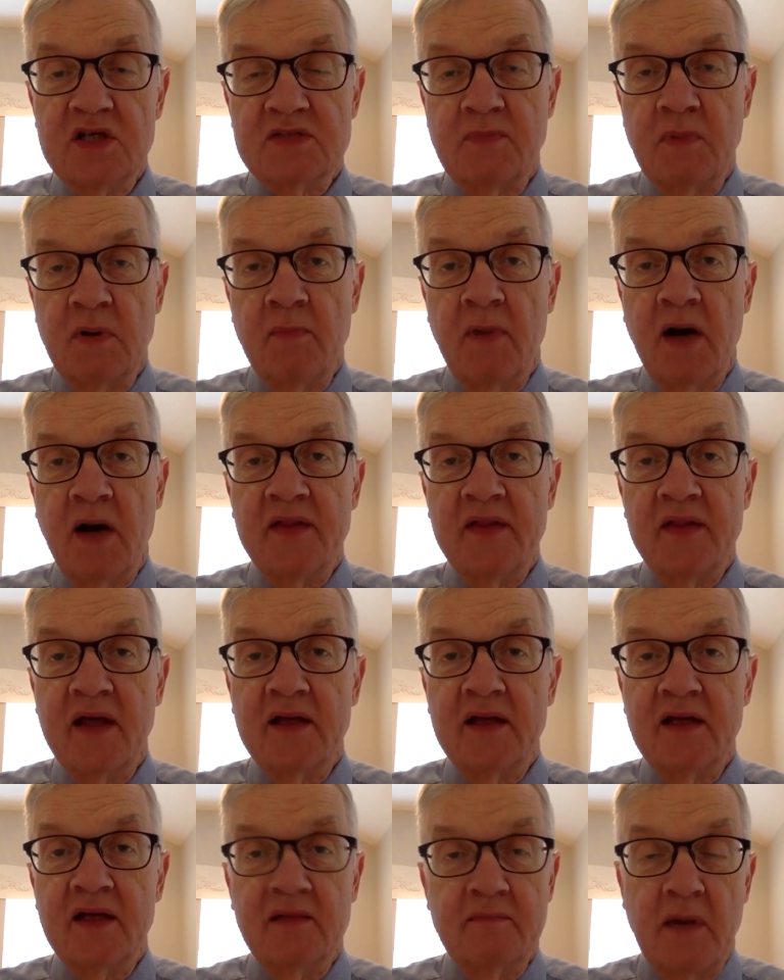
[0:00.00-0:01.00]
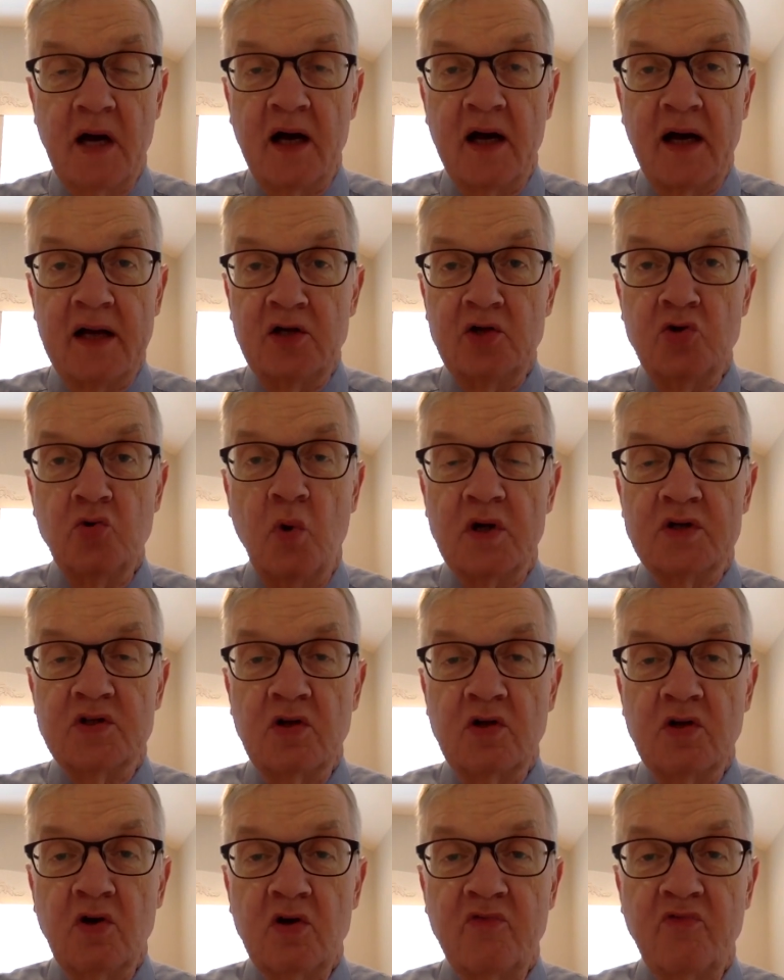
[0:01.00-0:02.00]
but by then I knew what to
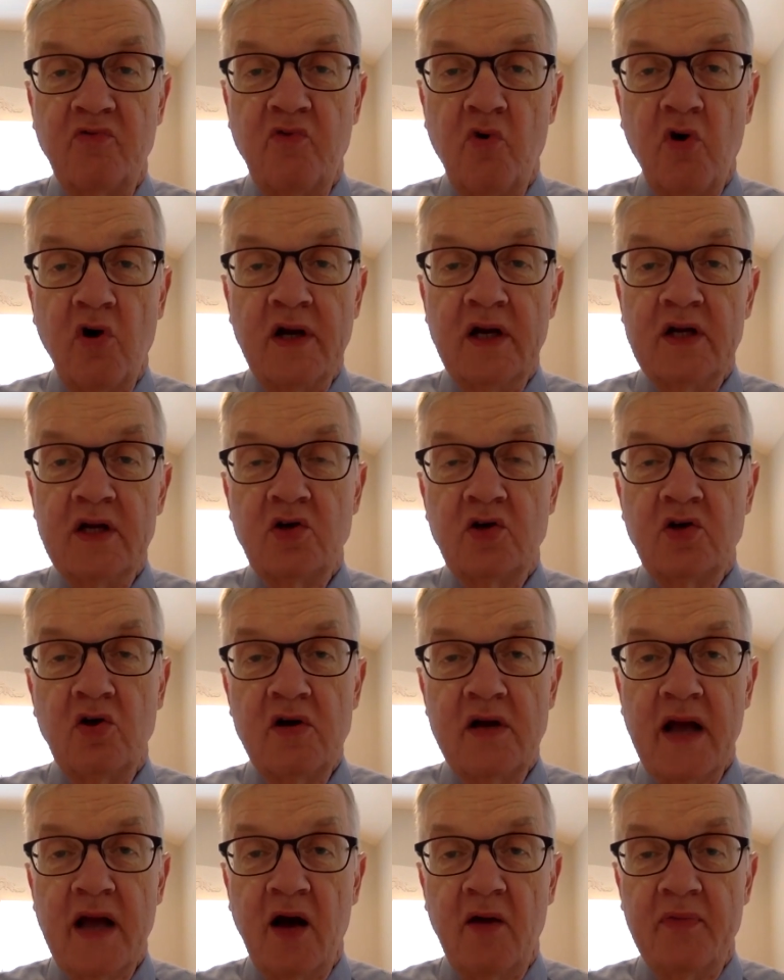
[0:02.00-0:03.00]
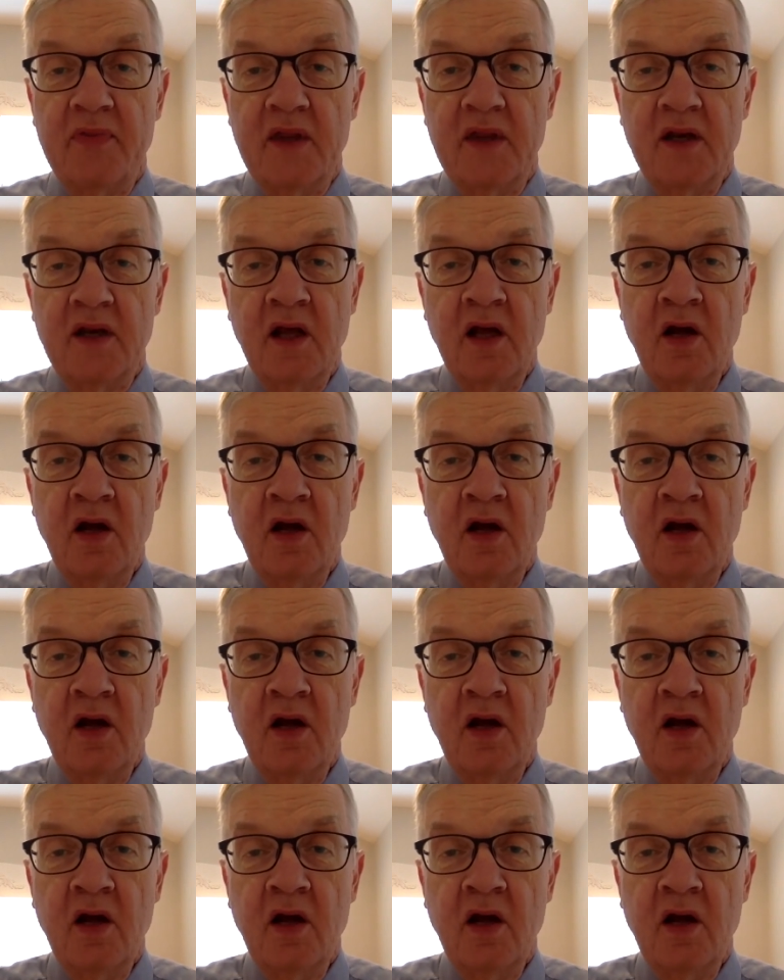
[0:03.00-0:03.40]
look for. And it turned out that